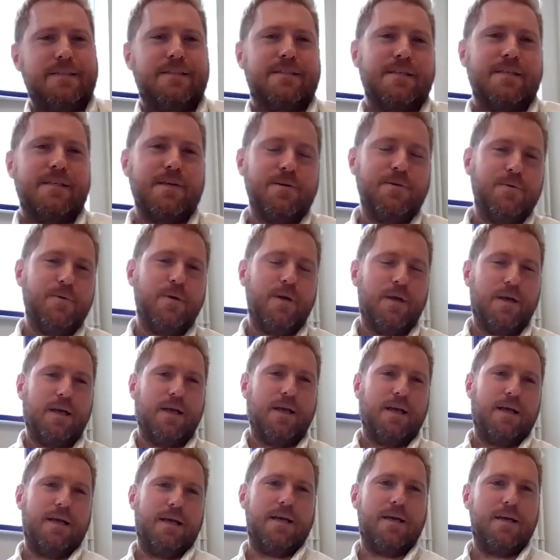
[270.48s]
So
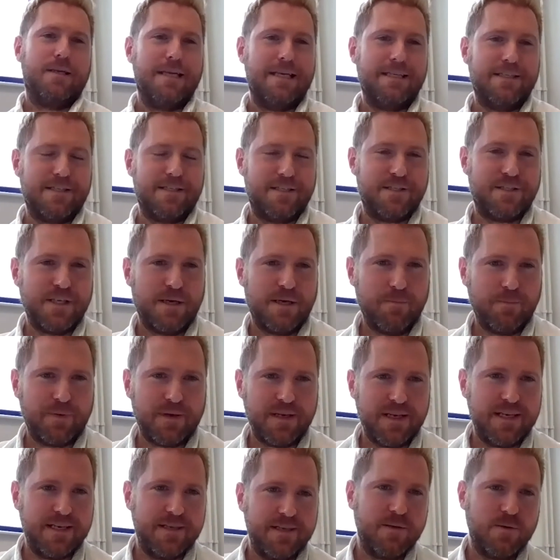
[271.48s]
let's jump
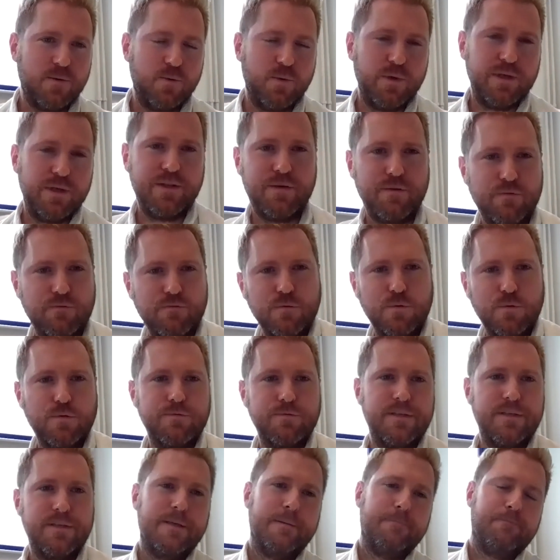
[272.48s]
in with
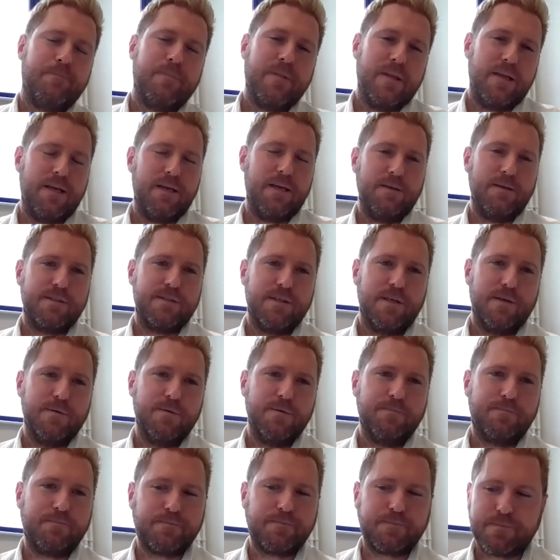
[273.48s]
Rory.
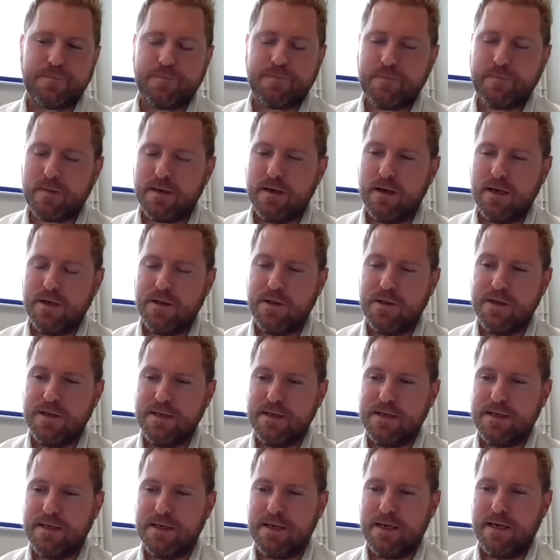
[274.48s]
So I
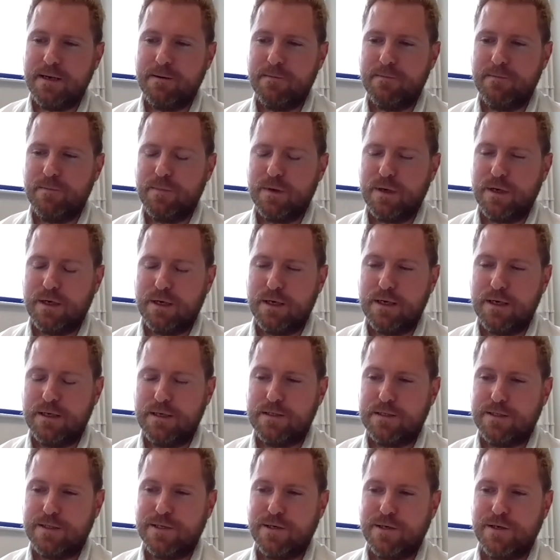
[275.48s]
think
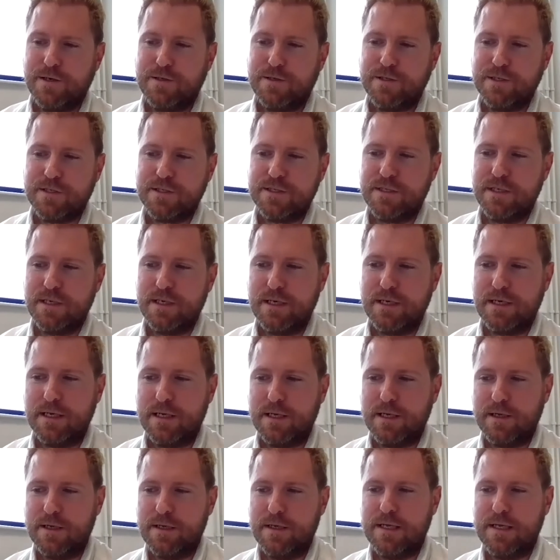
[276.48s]
to just
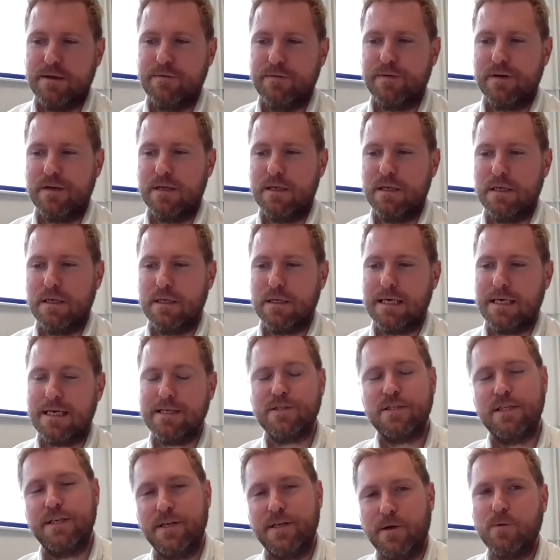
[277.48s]
give
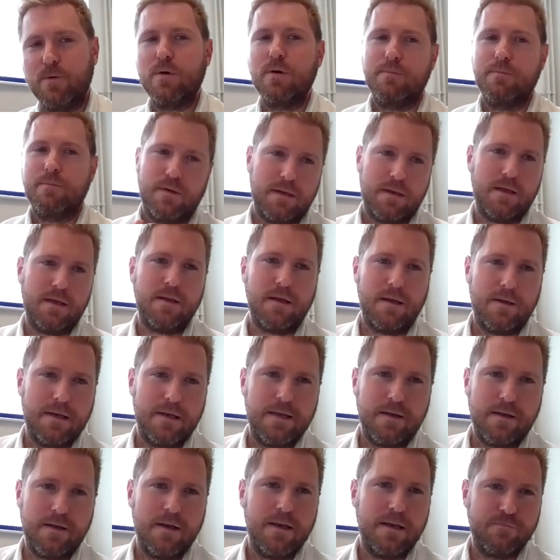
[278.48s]
actually, you know what, I'll
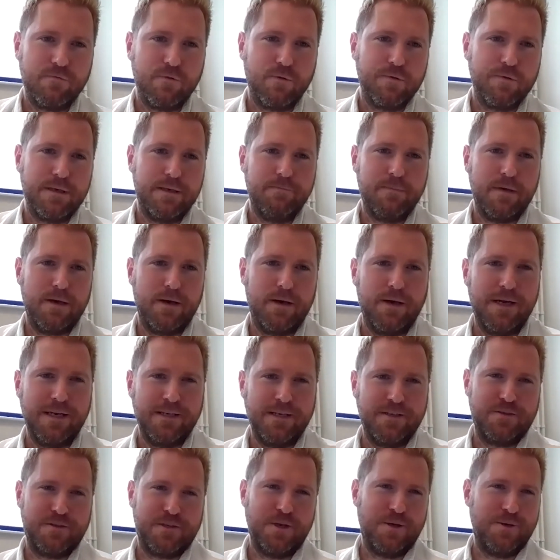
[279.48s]
let Rory
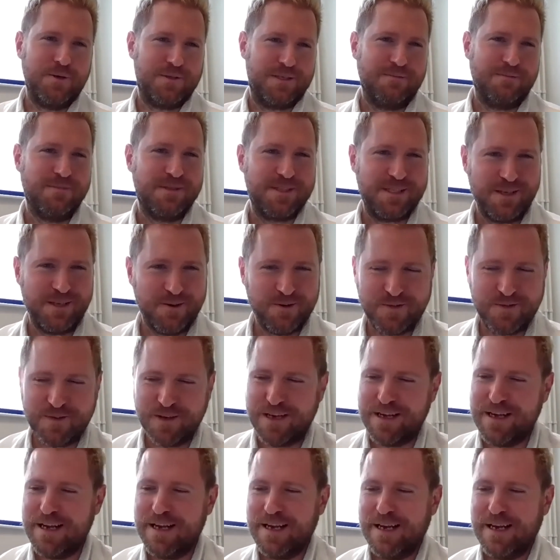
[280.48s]
introduce himself.
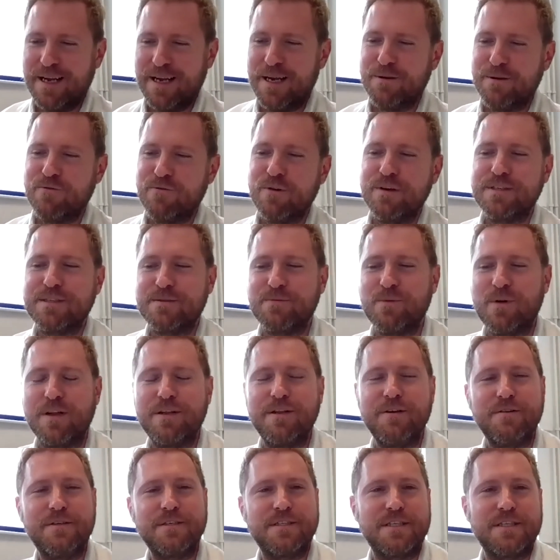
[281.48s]
Rory, why
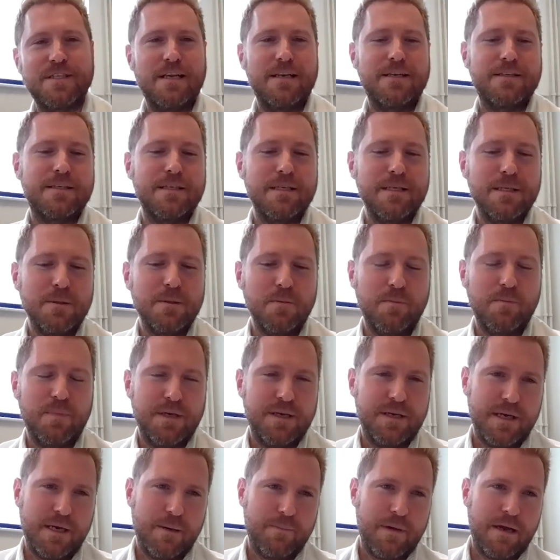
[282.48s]
don't you just tell us a little
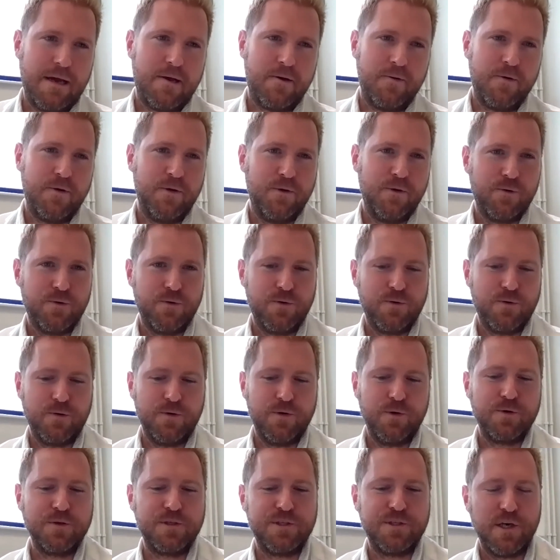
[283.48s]
bit about
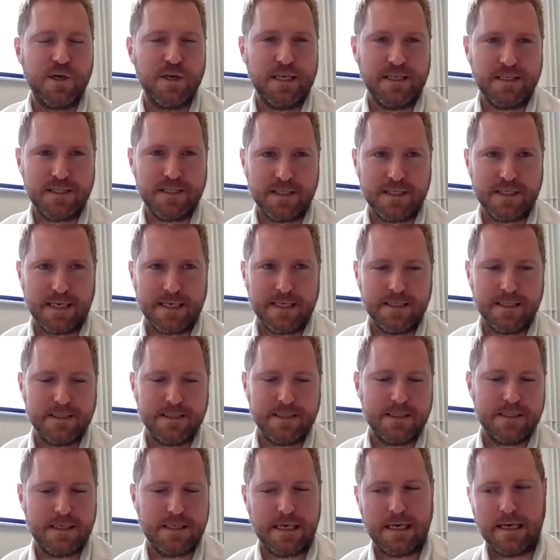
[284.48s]
your journey to
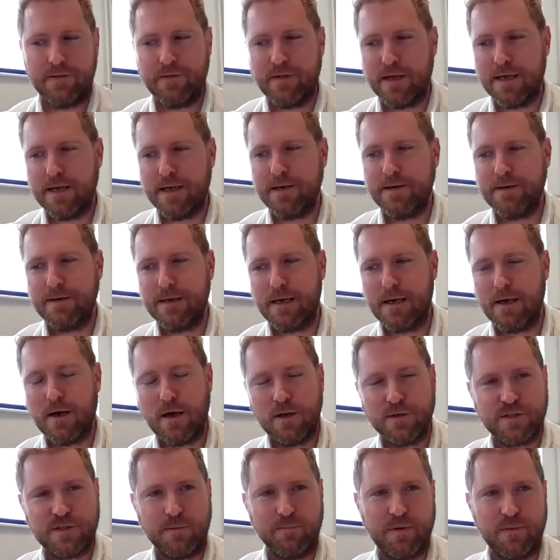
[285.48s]
date, and then
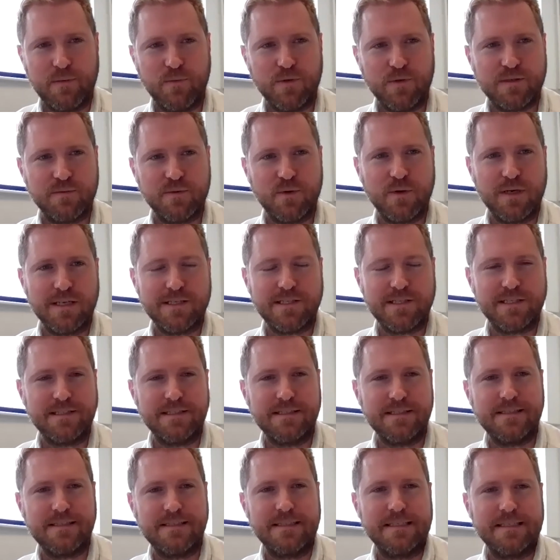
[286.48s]
I'll jump in with some
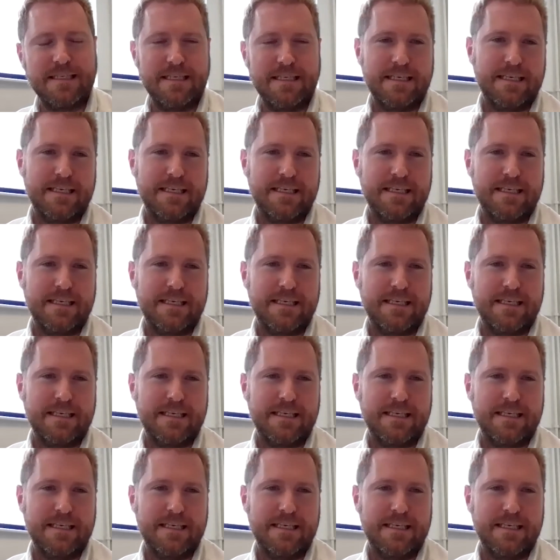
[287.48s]
questions.